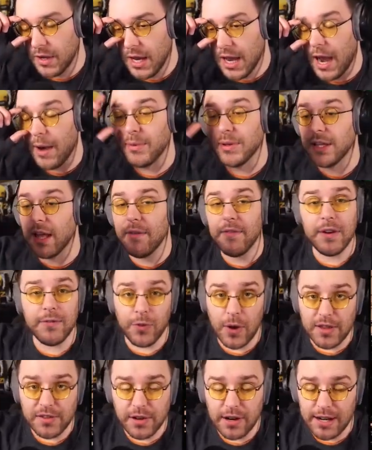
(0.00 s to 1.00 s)
I would love it if
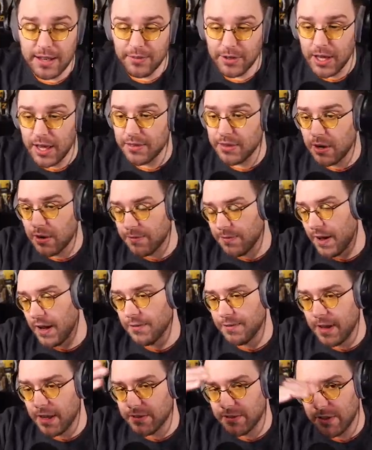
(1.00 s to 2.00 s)
Resident Evil ended or Final
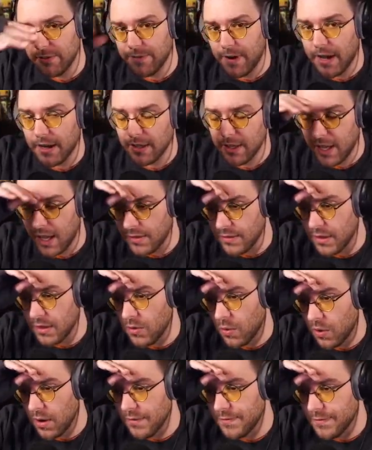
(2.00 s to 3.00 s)
Fantasy finally ended,
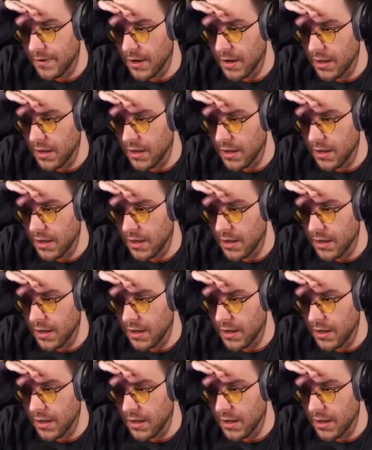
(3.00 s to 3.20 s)
or if